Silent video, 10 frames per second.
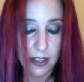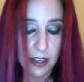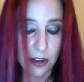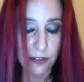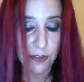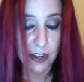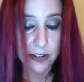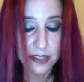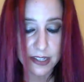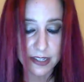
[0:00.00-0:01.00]
Our fire
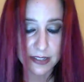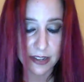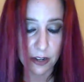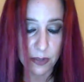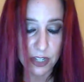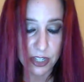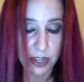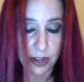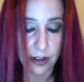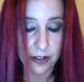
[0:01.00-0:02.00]
is the desire we
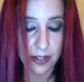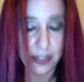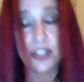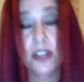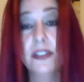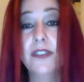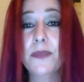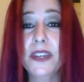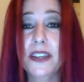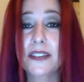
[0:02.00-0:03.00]
share, and it shall never
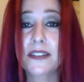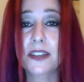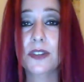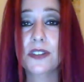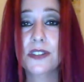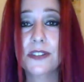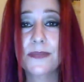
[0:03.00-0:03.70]
be extinguished.